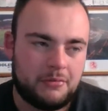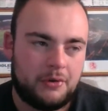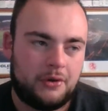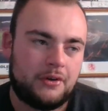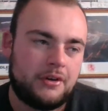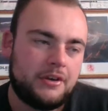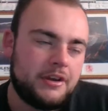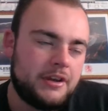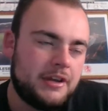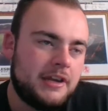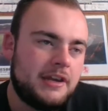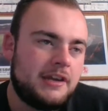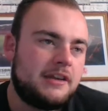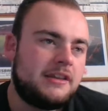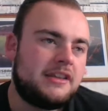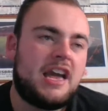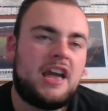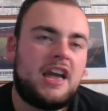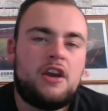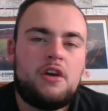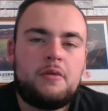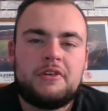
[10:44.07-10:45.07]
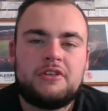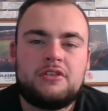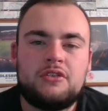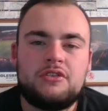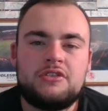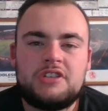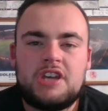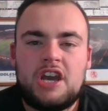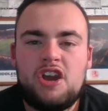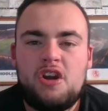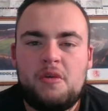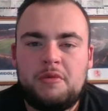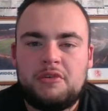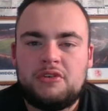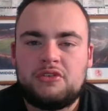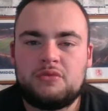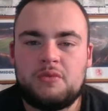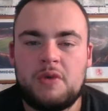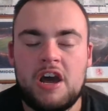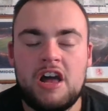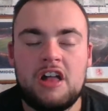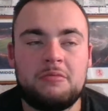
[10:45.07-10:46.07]
But yeah, I hope he does. I hope he
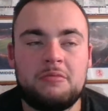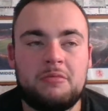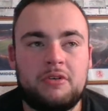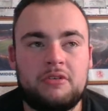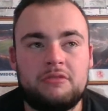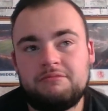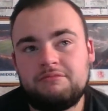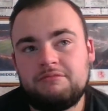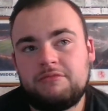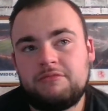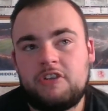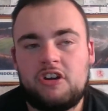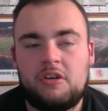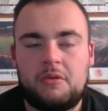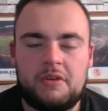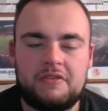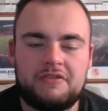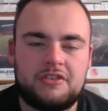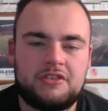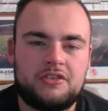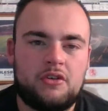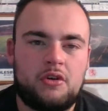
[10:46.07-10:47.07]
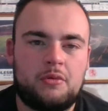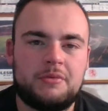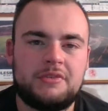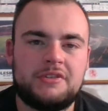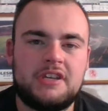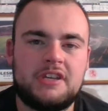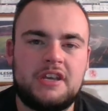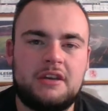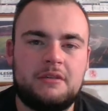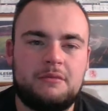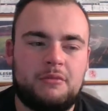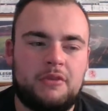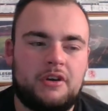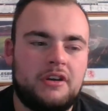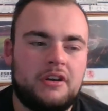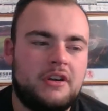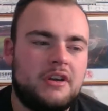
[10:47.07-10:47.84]
does well. But you know, we have to just hope and see him.